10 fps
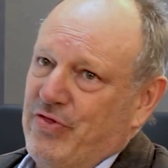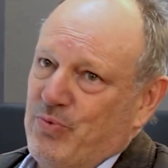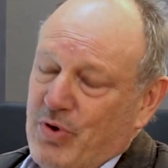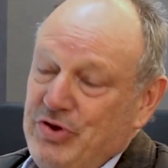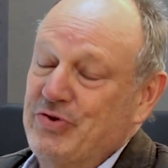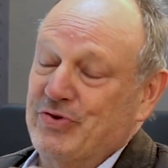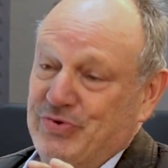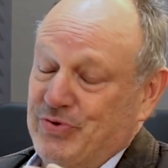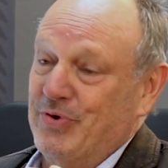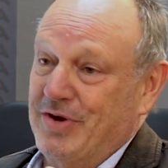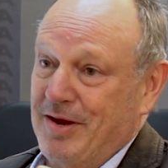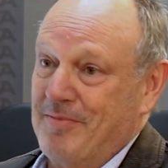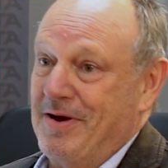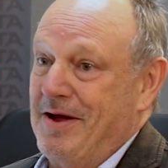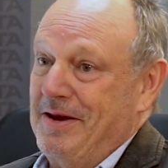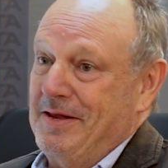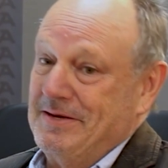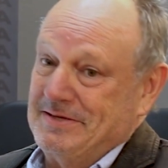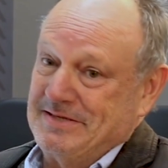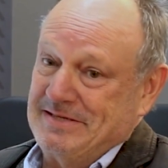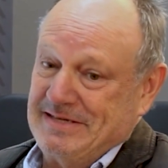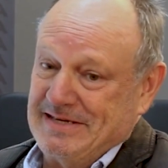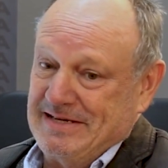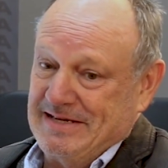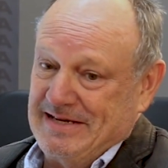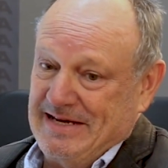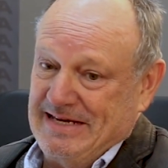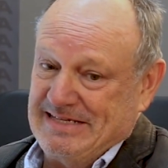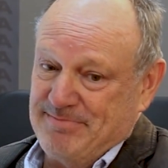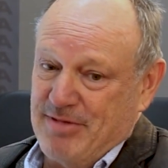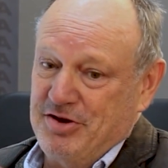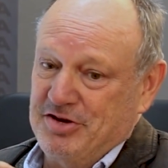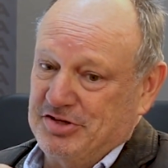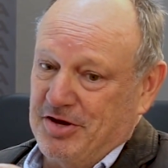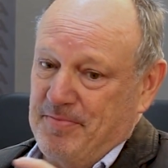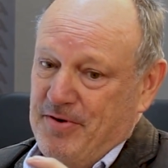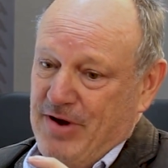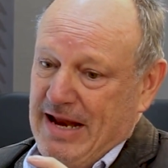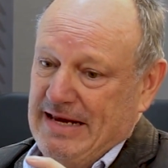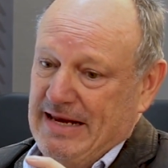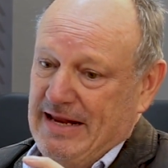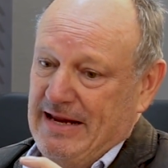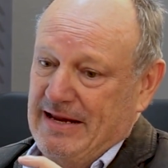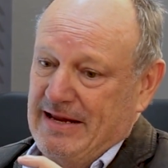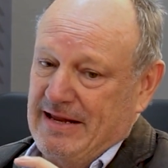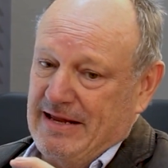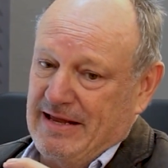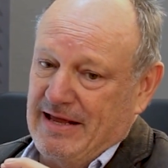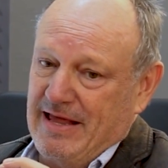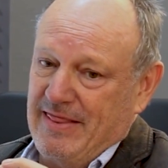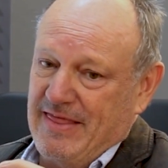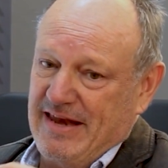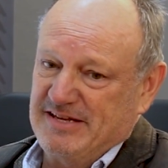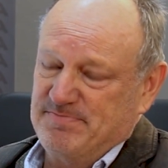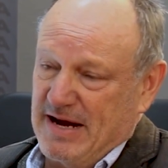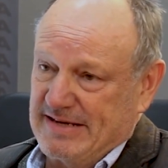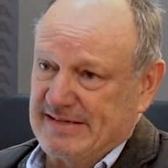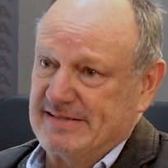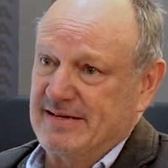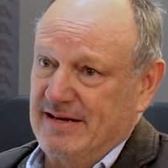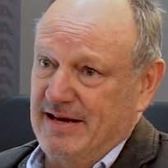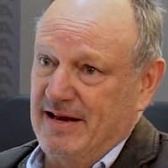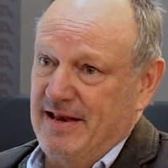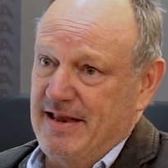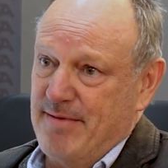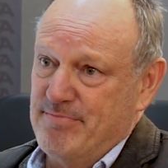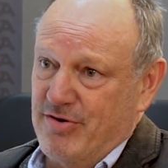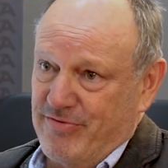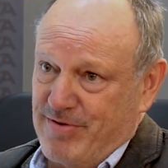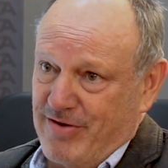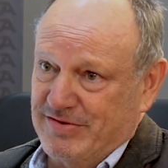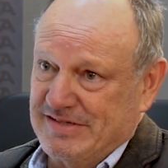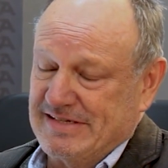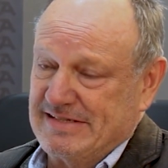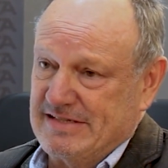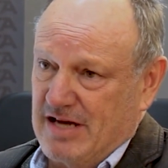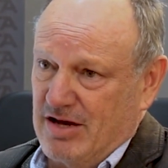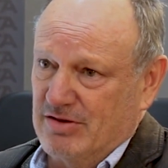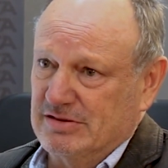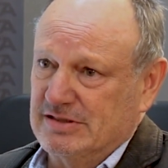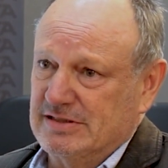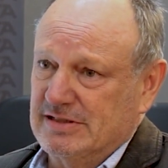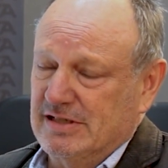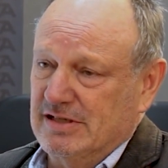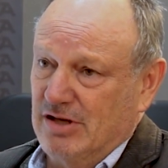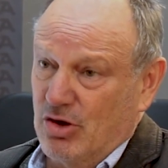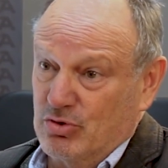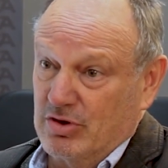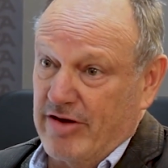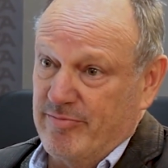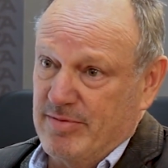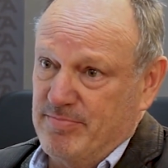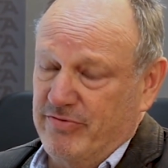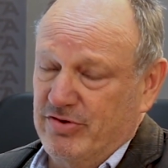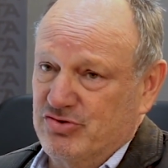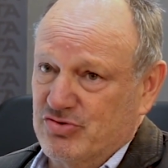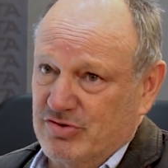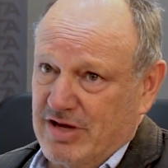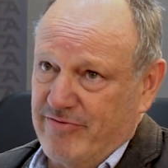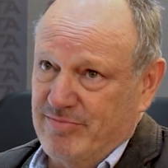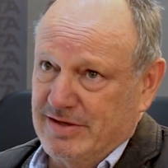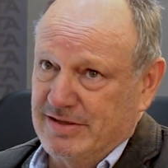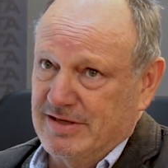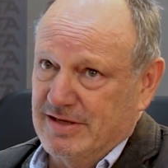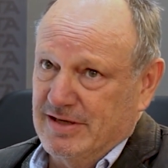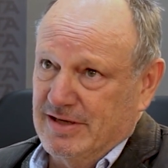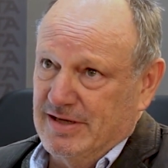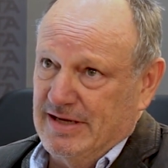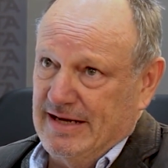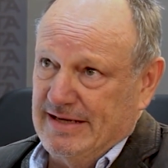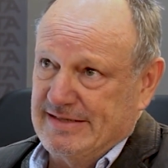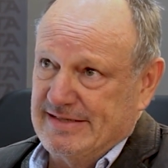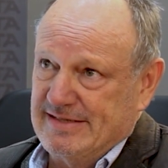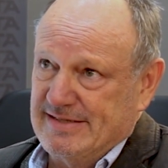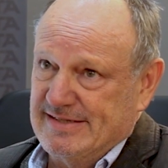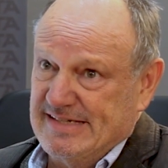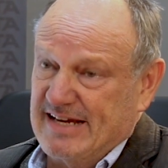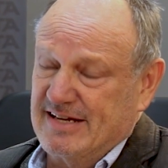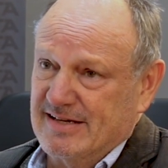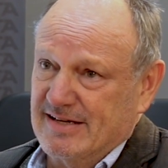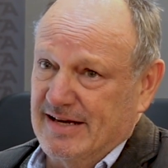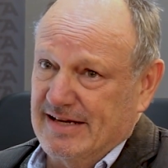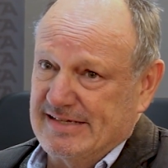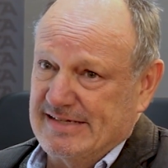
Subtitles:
what you're talking about is a modus operandi that is practiced in a number of provinces, towns, local government, provincial government. It's sick and it's